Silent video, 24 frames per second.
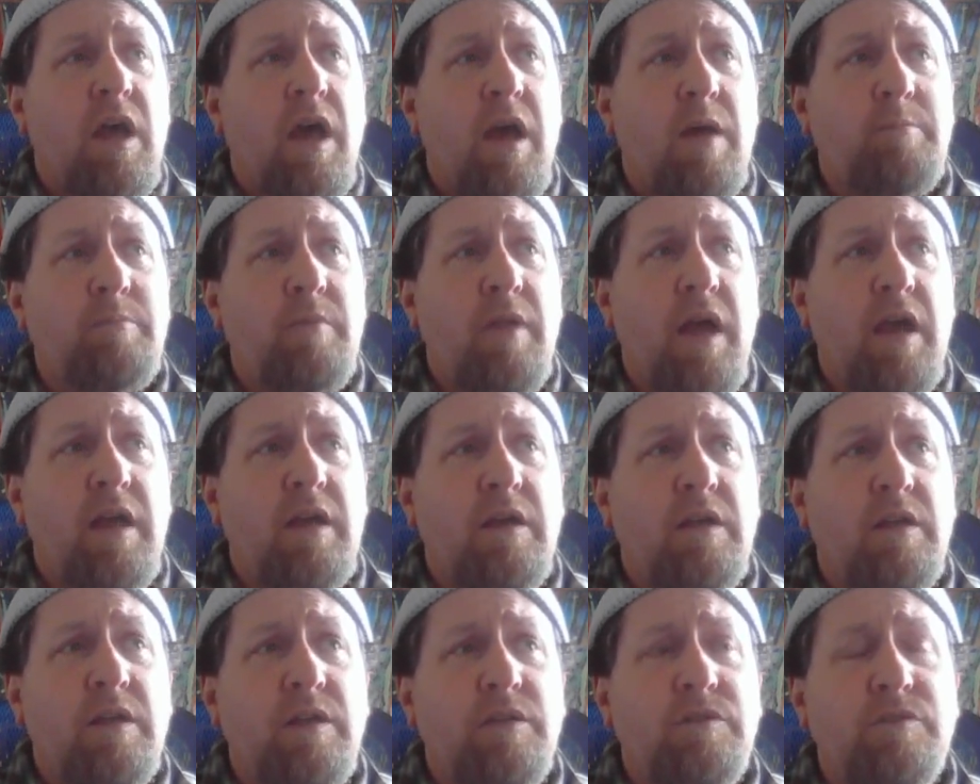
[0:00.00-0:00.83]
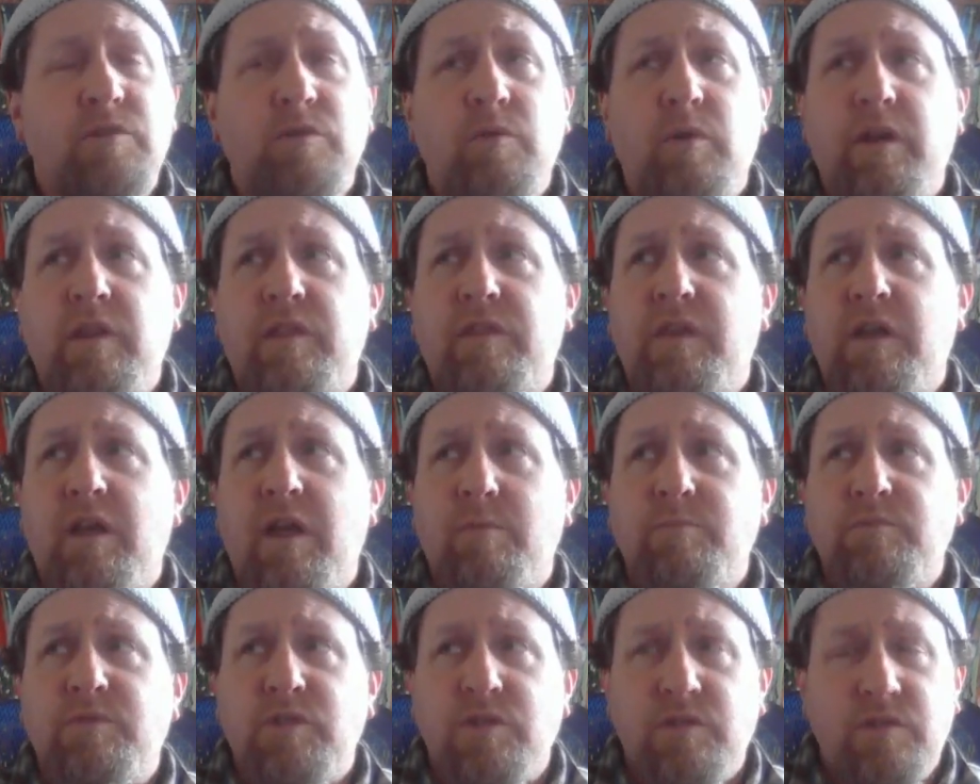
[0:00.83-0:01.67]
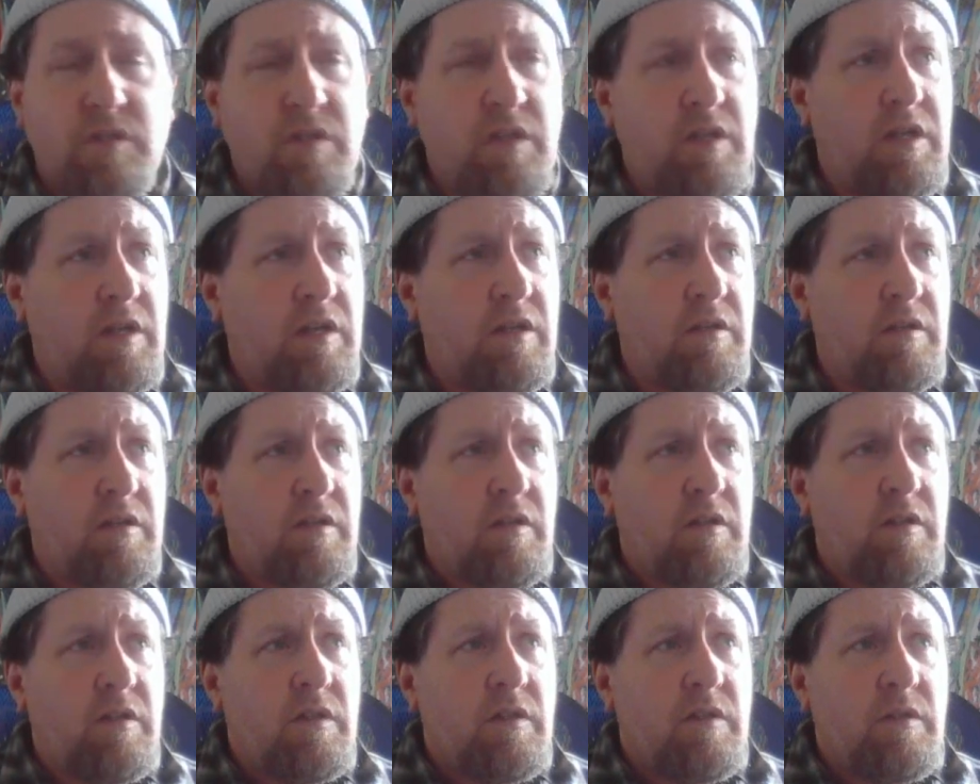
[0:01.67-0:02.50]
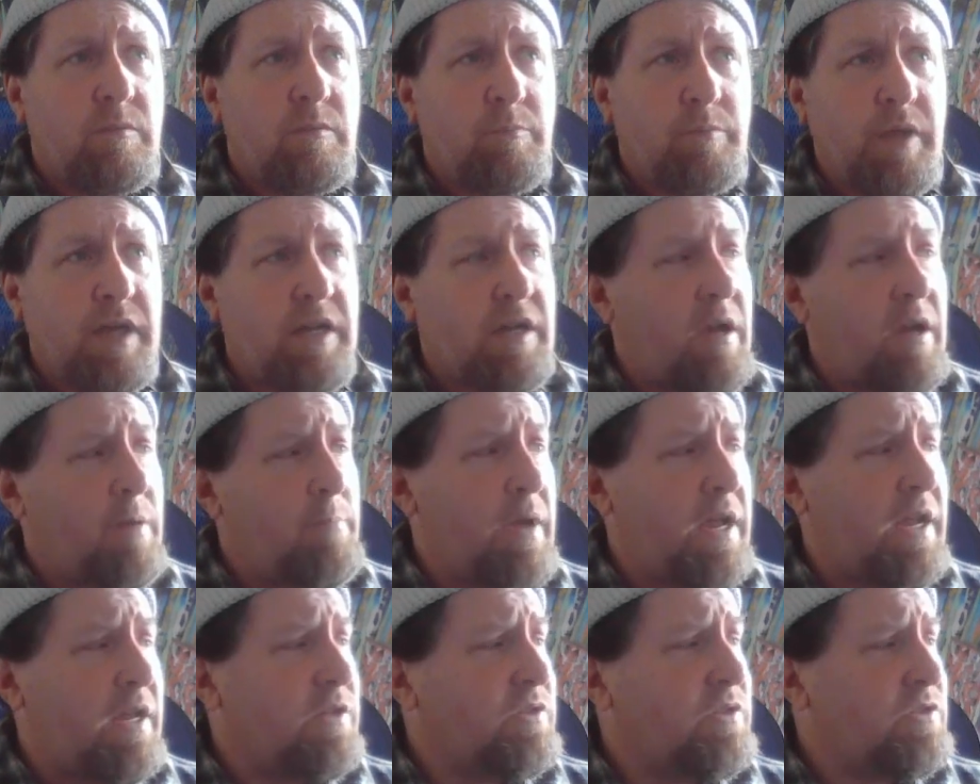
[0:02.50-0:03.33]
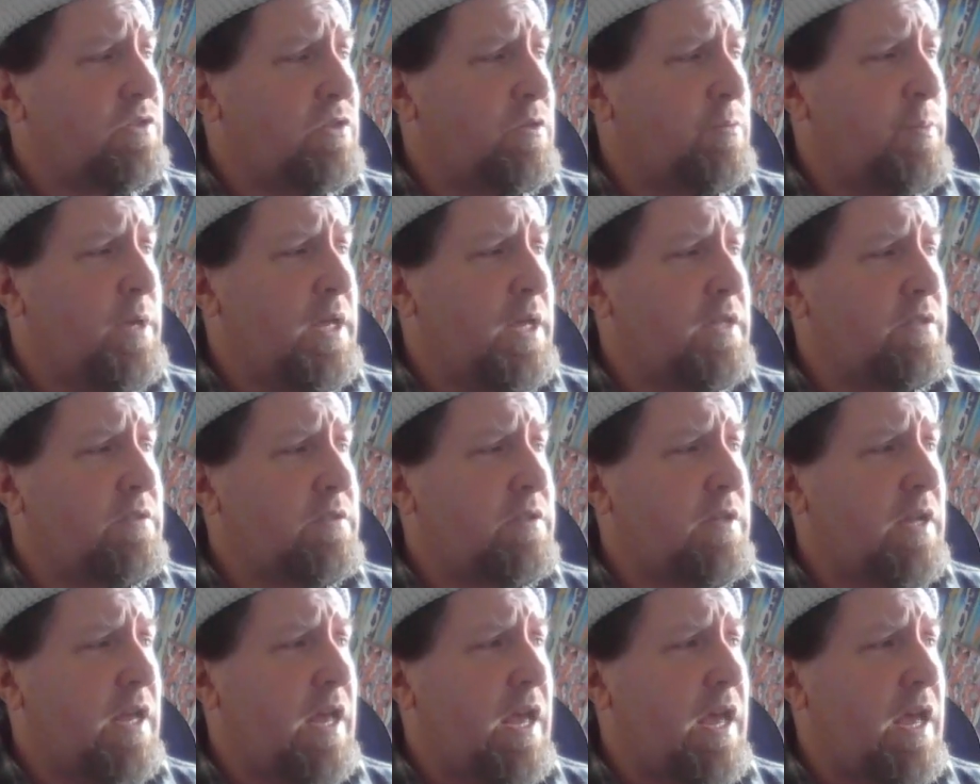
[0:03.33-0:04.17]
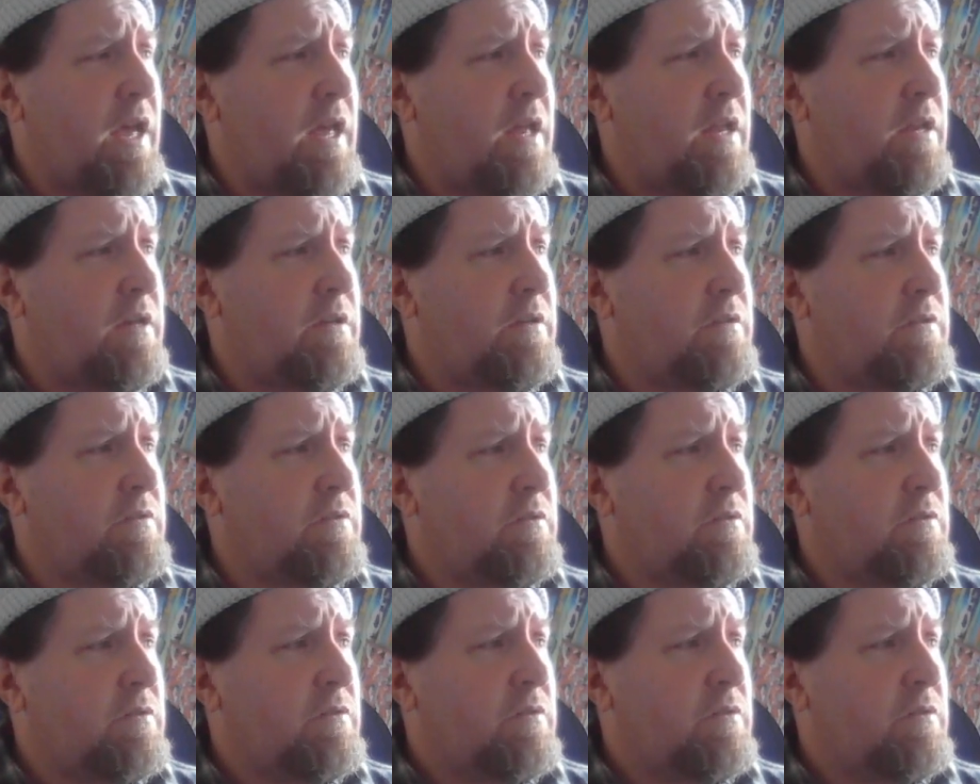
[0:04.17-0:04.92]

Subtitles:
I'm not going to do anything. I'm just going to pick up my instrument and